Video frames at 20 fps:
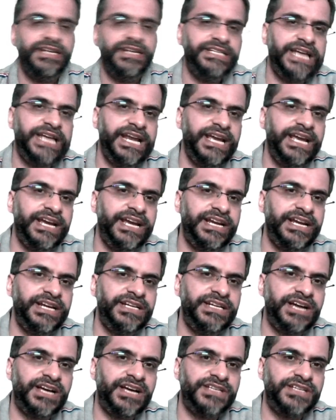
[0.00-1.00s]
Delegating
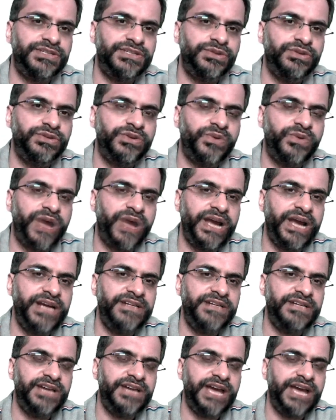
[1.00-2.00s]
tasks to the
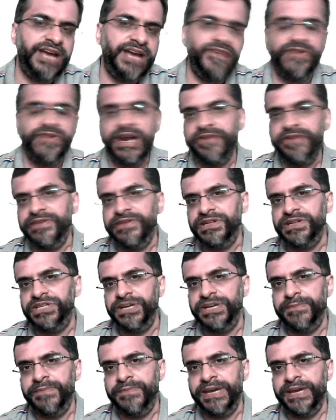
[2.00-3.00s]
right and relevant
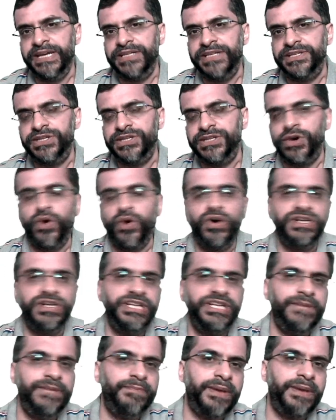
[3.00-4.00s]
teammates or
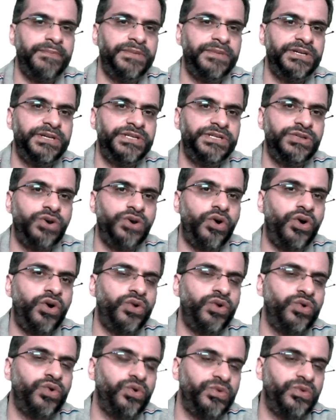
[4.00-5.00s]
team members or
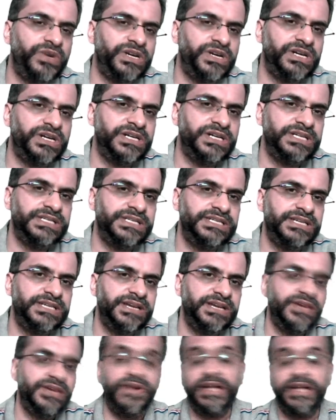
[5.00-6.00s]
co-workers
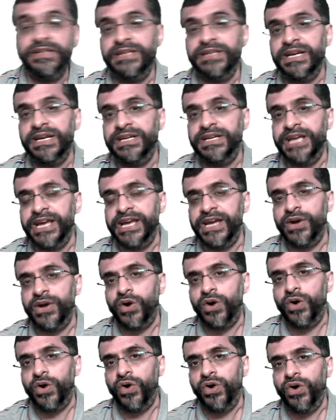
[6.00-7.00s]
rather than taking
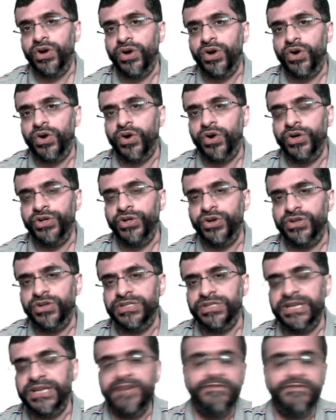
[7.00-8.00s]
all on
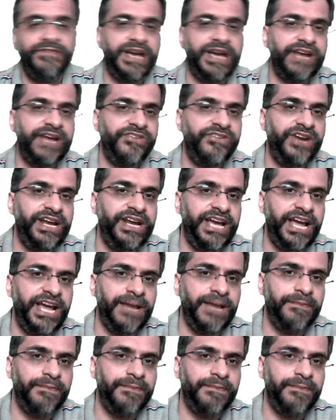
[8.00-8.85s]
yourself can really help.